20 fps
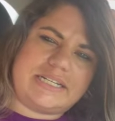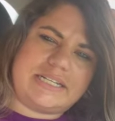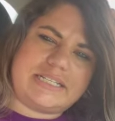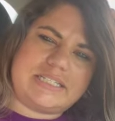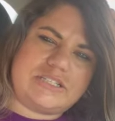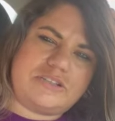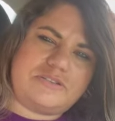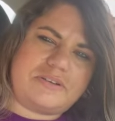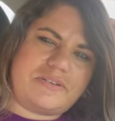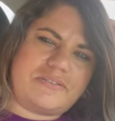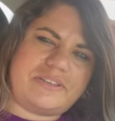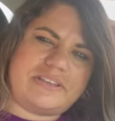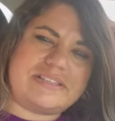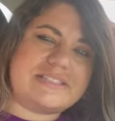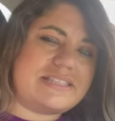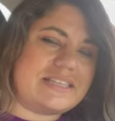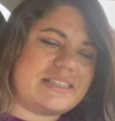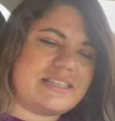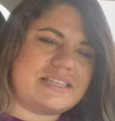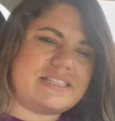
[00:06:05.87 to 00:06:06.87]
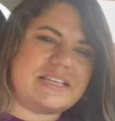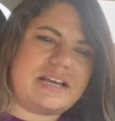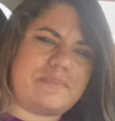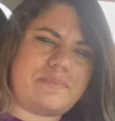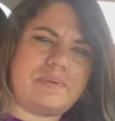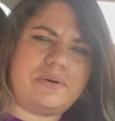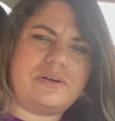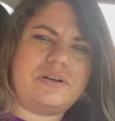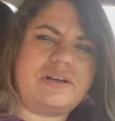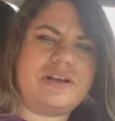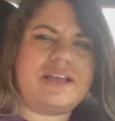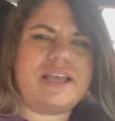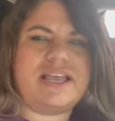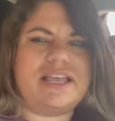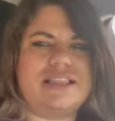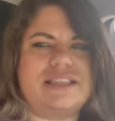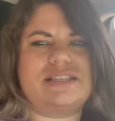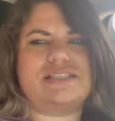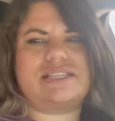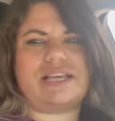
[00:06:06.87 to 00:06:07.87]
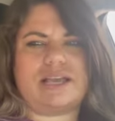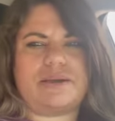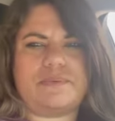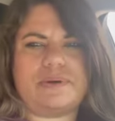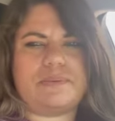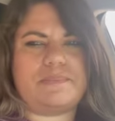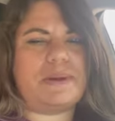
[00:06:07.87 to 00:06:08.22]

because you definitely see this couple in the second one,